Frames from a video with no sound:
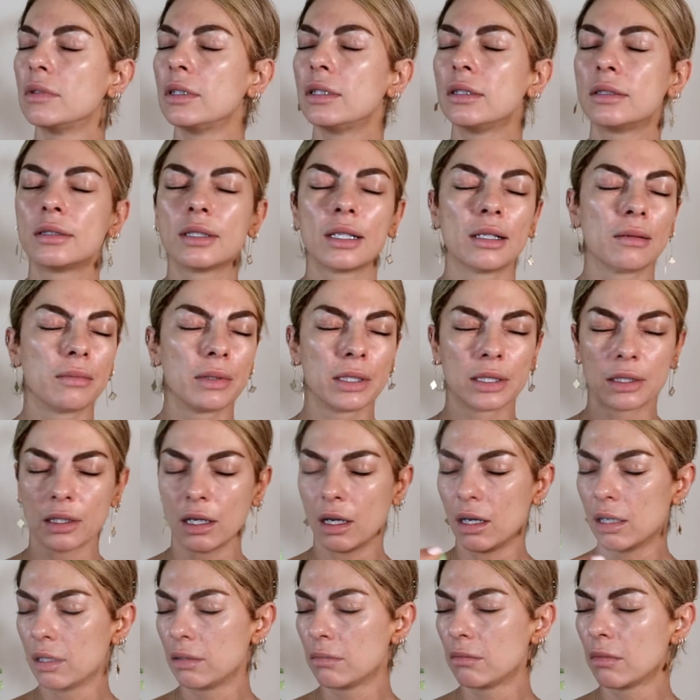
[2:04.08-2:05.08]
a little
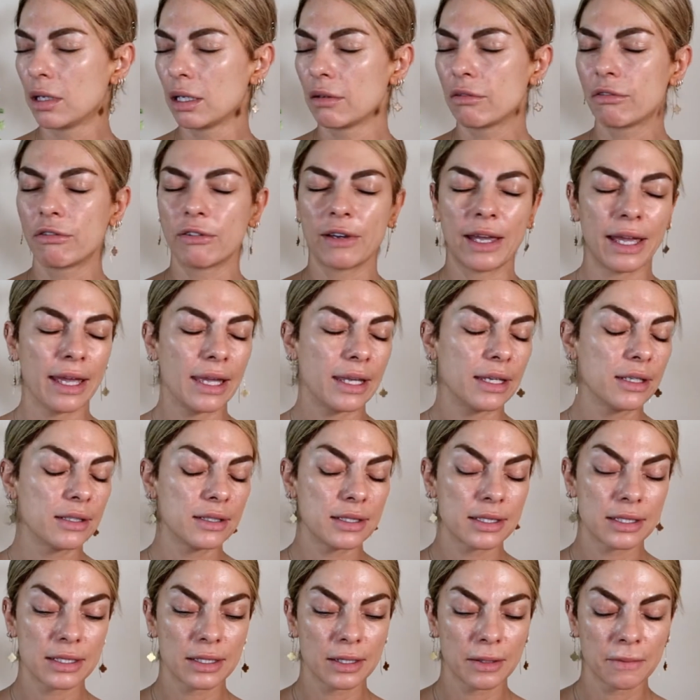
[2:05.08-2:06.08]
bit on my
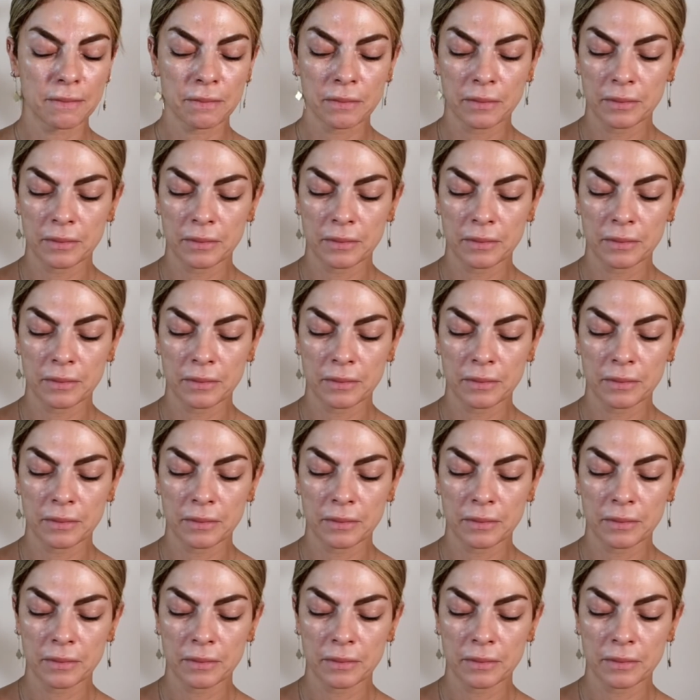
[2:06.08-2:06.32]
face